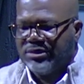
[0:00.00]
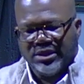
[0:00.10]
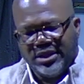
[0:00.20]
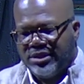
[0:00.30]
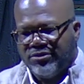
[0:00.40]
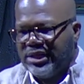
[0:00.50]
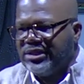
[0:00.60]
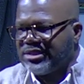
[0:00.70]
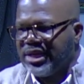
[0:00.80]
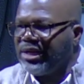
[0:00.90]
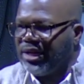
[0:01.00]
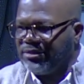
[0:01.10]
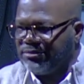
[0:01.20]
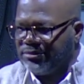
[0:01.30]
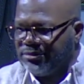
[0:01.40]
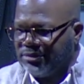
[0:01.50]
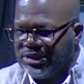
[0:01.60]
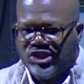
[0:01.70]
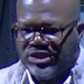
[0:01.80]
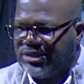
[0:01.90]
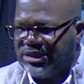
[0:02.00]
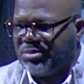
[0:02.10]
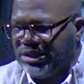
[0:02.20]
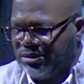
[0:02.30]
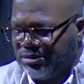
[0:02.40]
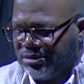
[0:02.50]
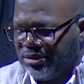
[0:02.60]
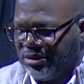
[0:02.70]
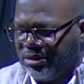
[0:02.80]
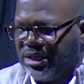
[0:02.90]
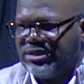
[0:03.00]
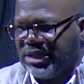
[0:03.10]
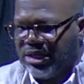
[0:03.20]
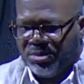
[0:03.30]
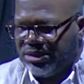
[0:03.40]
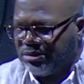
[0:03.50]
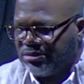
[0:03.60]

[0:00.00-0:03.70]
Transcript: Don't need to say that because Jesus is peace. He's the king of peace.